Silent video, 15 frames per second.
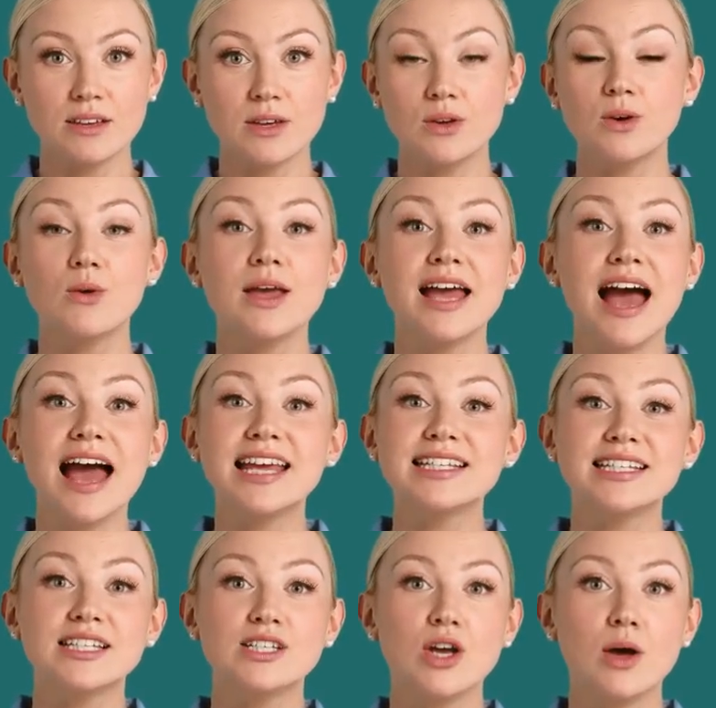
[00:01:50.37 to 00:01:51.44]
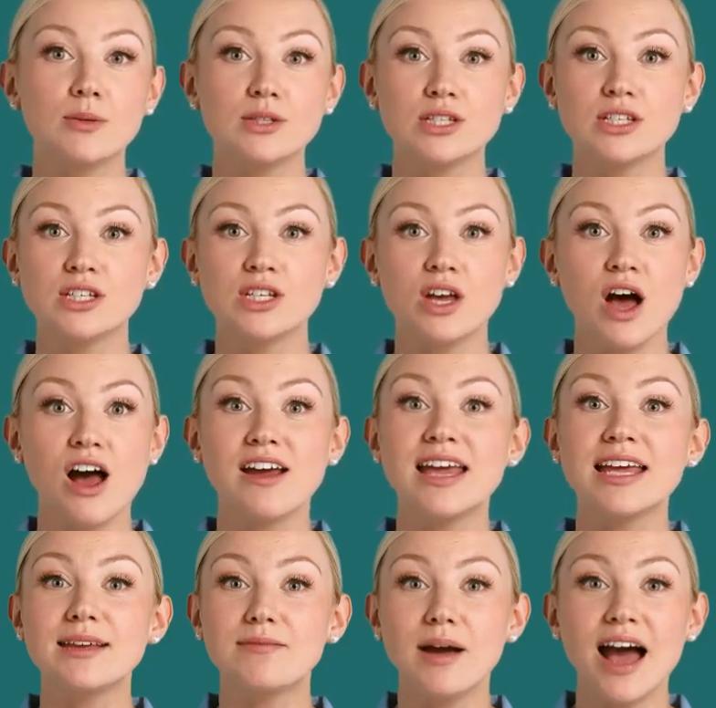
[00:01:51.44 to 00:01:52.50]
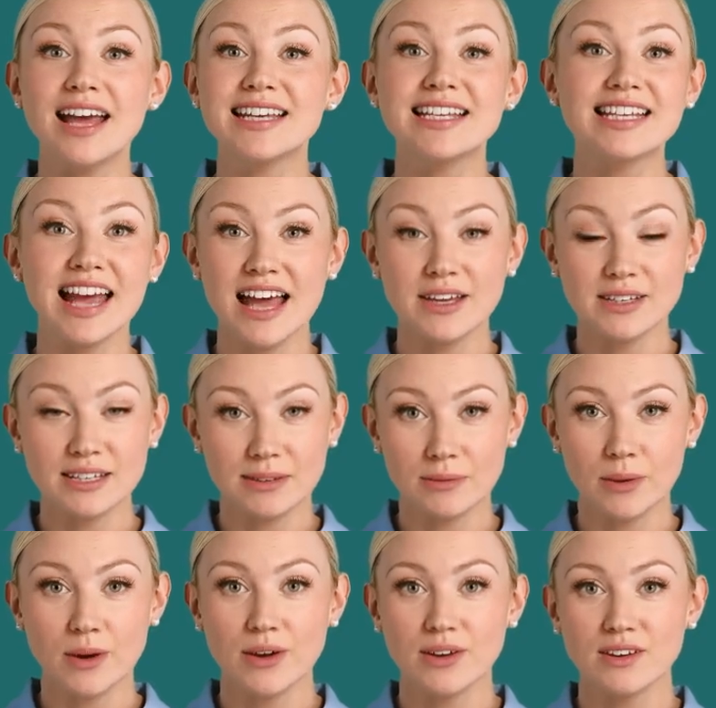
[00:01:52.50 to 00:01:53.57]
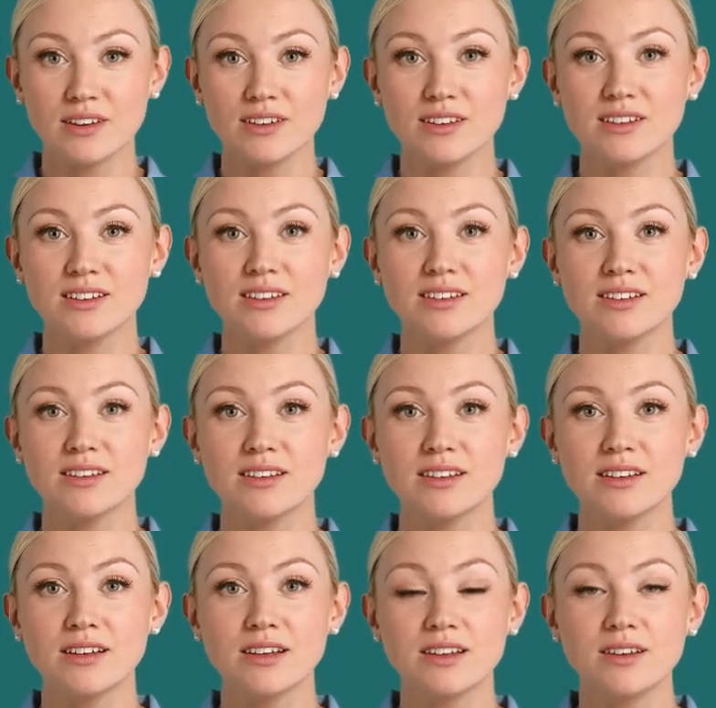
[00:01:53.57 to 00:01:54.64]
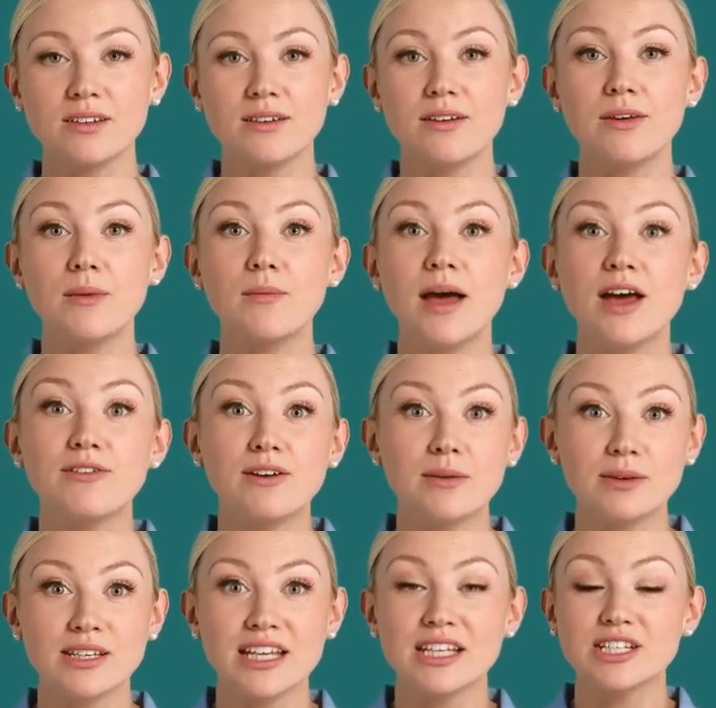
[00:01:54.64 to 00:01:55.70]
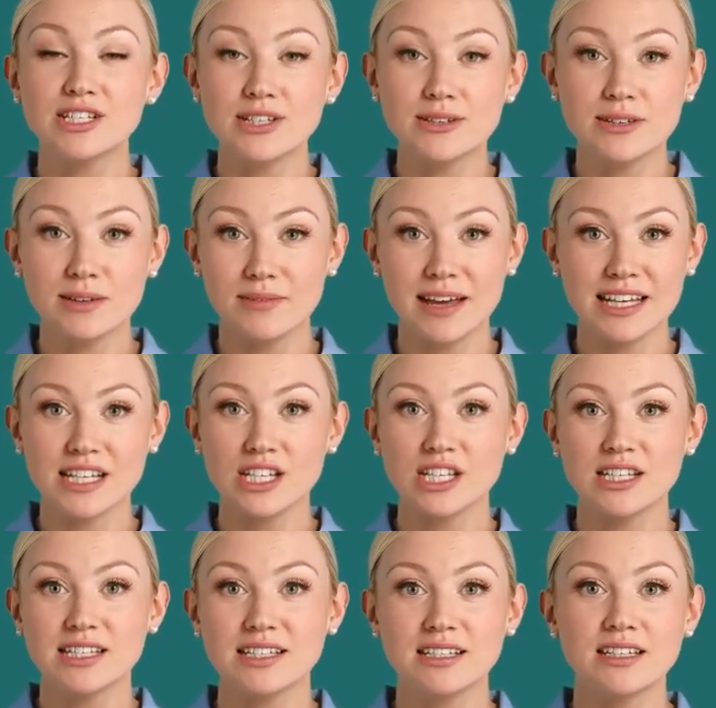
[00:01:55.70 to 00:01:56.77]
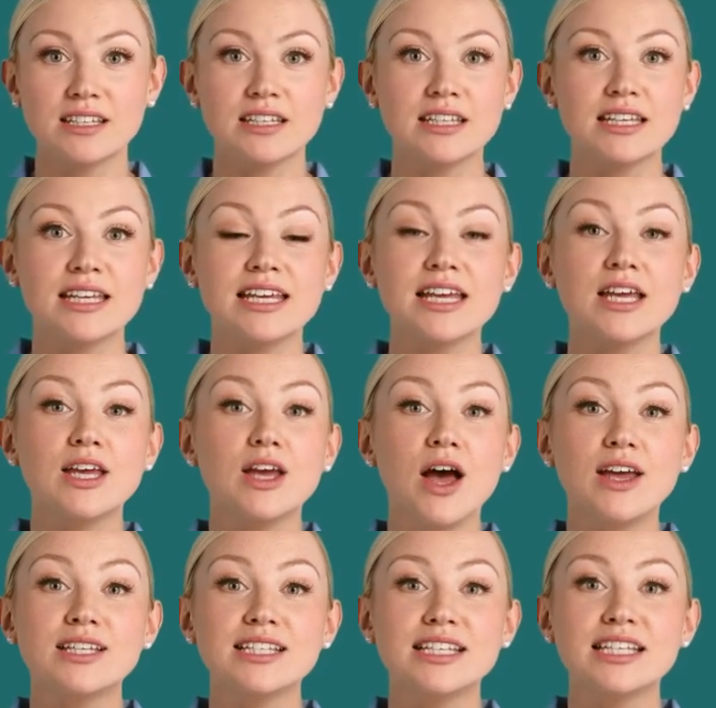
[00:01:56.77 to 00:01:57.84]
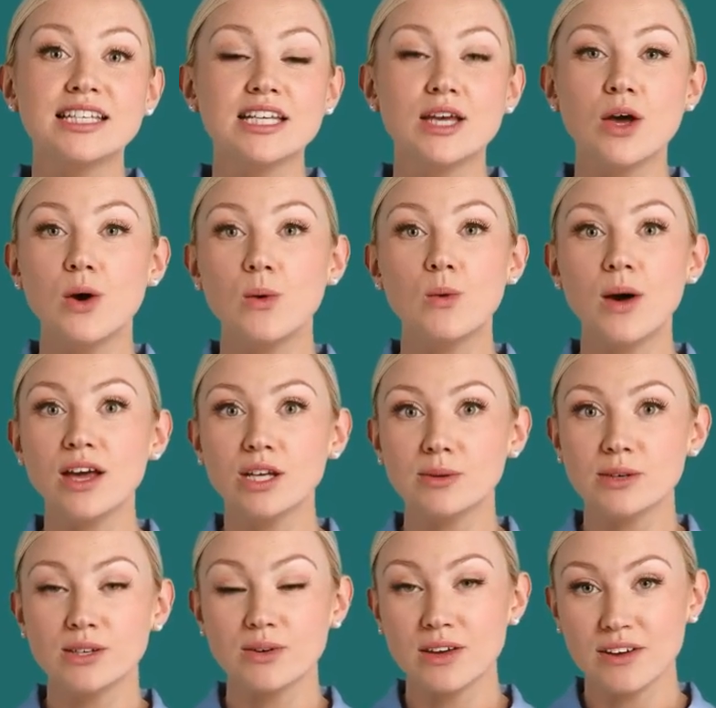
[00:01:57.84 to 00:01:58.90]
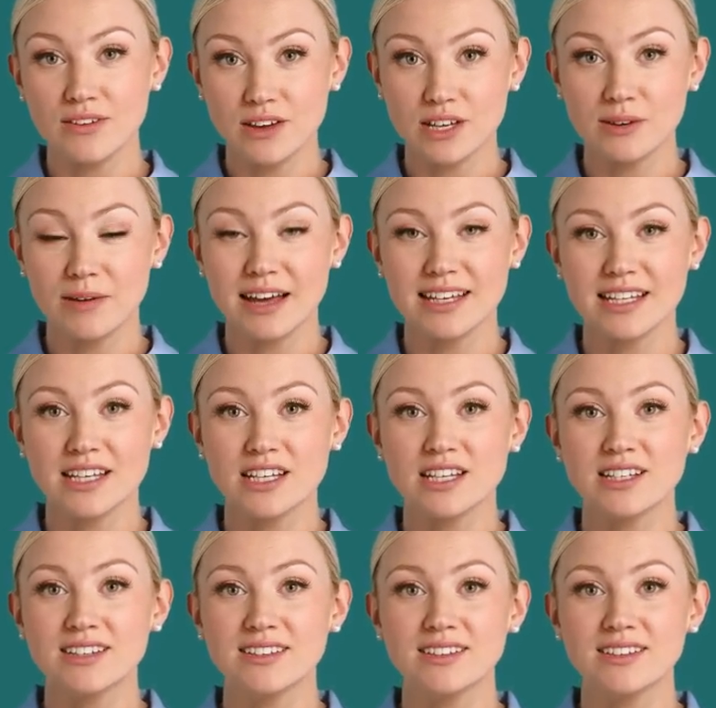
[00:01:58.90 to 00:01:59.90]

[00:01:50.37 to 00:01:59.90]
The quick access options are hidden behind the tile symbol. The bell represents news and messages. Here, our CTO welcomes you with the first message.